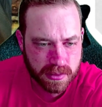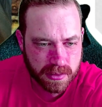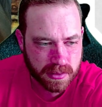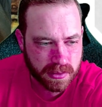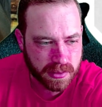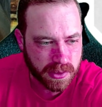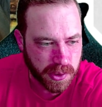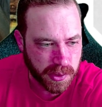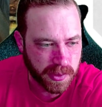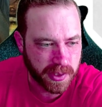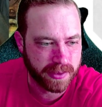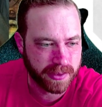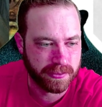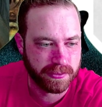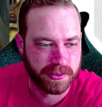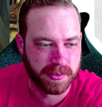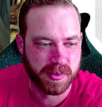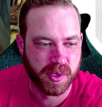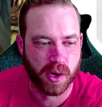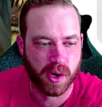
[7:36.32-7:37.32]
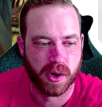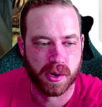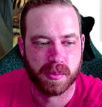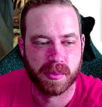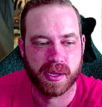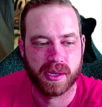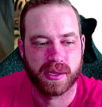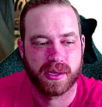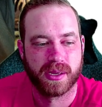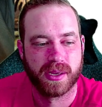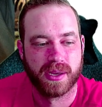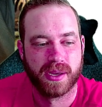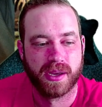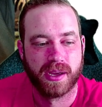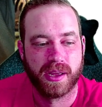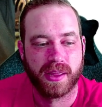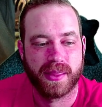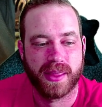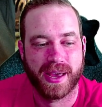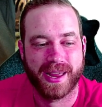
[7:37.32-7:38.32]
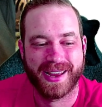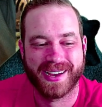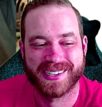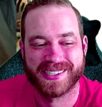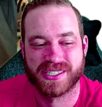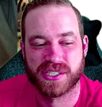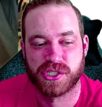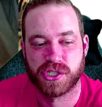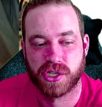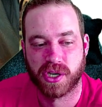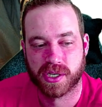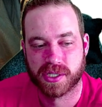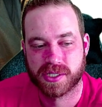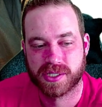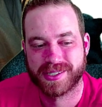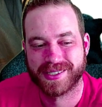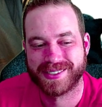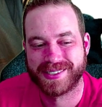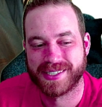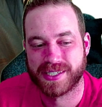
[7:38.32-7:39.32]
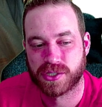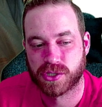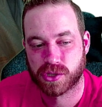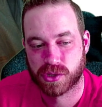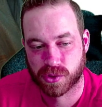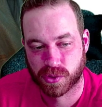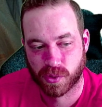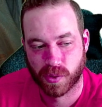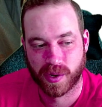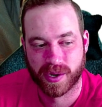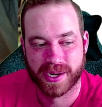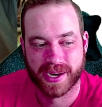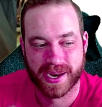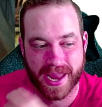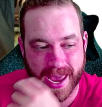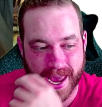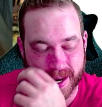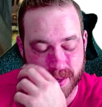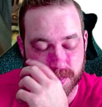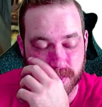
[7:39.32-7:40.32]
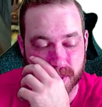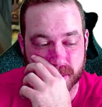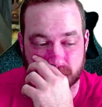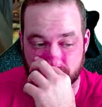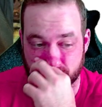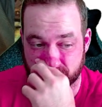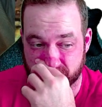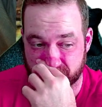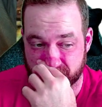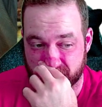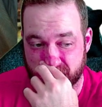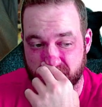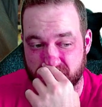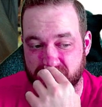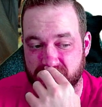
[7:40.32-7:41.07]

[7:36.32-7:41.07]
unit from your army that has just destroyed an enemy unit